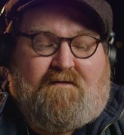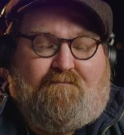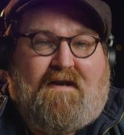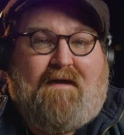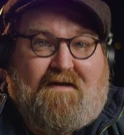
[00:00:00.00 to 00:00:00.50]

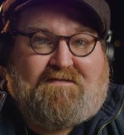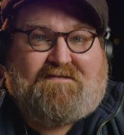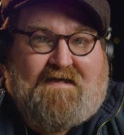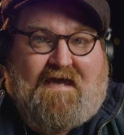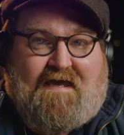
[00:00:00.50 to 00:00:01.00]
But I must
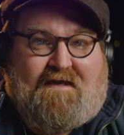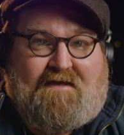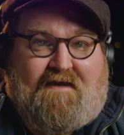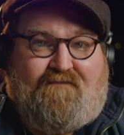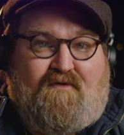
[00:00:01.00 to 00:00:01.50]
say,
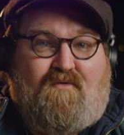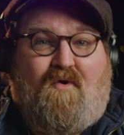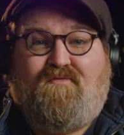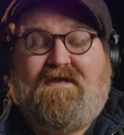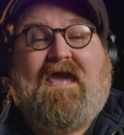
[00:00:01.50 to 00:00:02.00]
if you
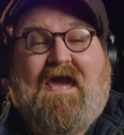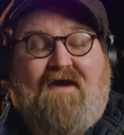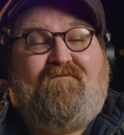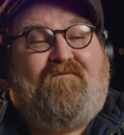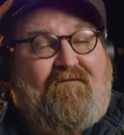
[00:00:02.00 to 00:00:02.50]
only
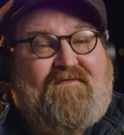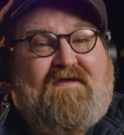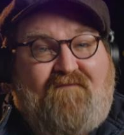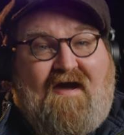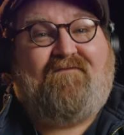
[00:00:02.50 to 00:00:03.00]
have
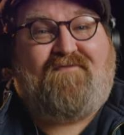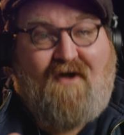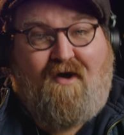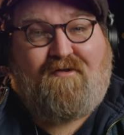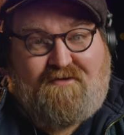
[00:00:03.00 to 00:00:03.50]

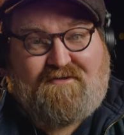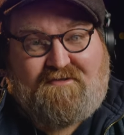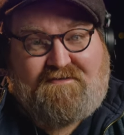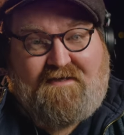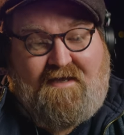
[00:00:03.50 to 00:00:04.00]

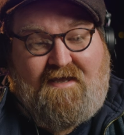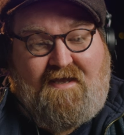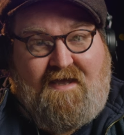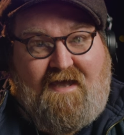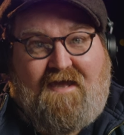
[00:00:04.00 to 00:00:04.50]
$55
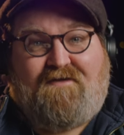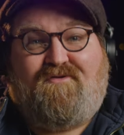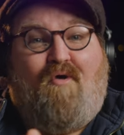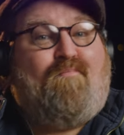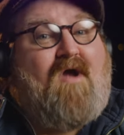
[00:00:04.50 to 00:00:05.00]
and
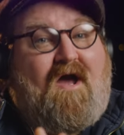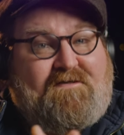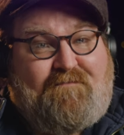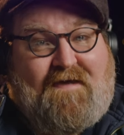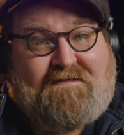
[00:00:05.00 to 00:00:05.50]
no
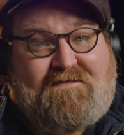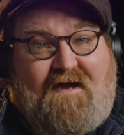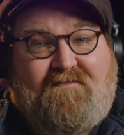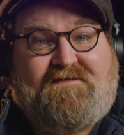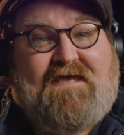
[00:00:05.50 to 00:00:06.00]
prospect
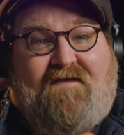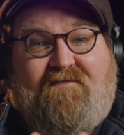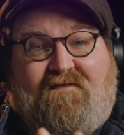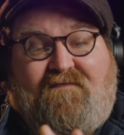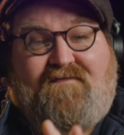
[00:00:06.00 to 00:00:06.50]
of
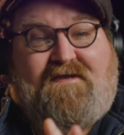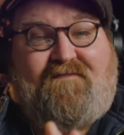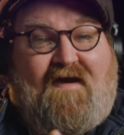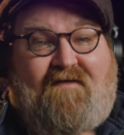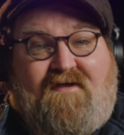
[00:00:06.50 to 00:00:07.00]
saving
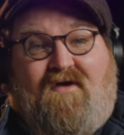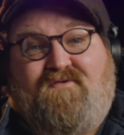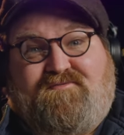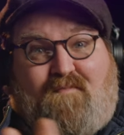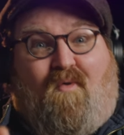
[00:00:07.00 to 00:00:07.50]

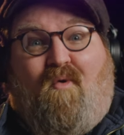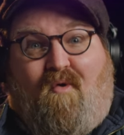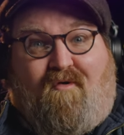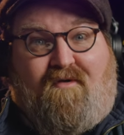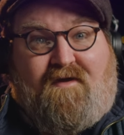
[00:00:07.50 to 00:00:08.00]
$55
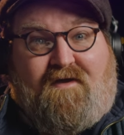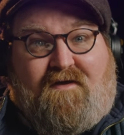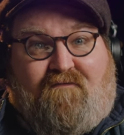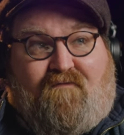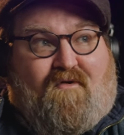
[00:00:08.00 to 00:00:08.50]
more
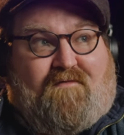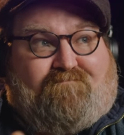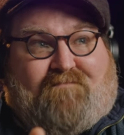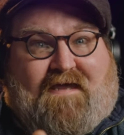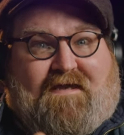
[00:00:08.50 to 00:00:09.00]
for
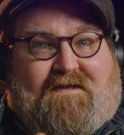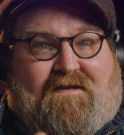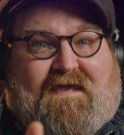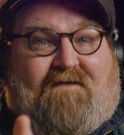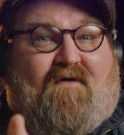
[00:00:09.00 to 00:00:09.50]
like an
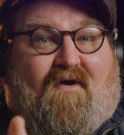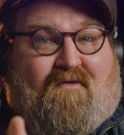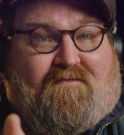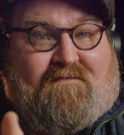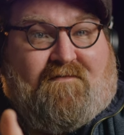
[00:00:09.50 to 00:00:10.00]

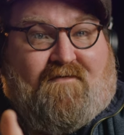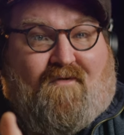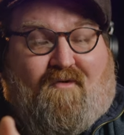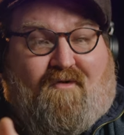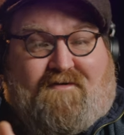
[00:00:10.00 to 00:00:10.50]
Evo
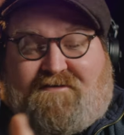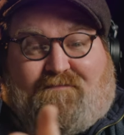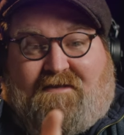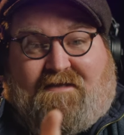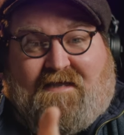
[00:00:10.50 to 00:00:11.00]
or
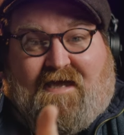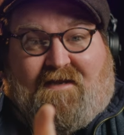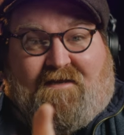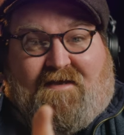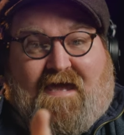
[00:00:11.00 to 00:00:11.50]
something like
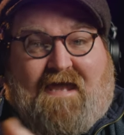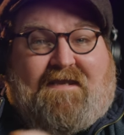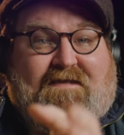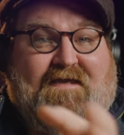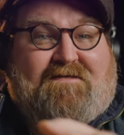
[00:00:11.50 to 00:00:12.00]
that,
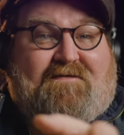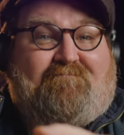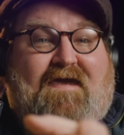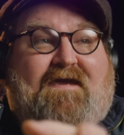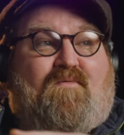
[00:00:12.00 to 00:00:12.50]
and you need to
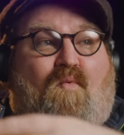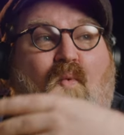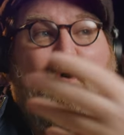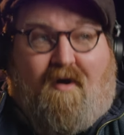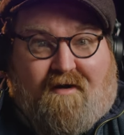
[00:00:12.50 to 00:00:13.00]
make it
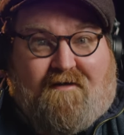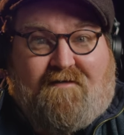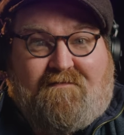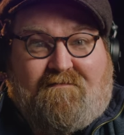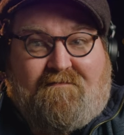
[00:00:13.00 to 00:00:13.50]

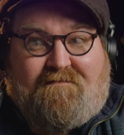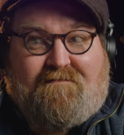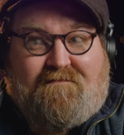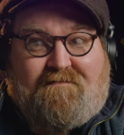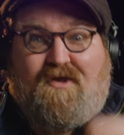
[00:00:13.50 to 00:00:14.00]
work,
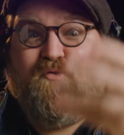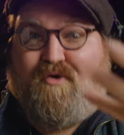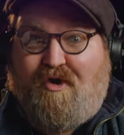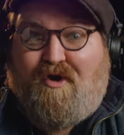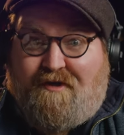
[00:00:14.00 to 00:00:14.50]
you
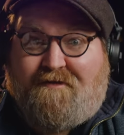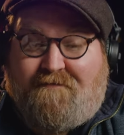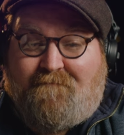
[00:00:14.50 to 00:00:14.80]
could.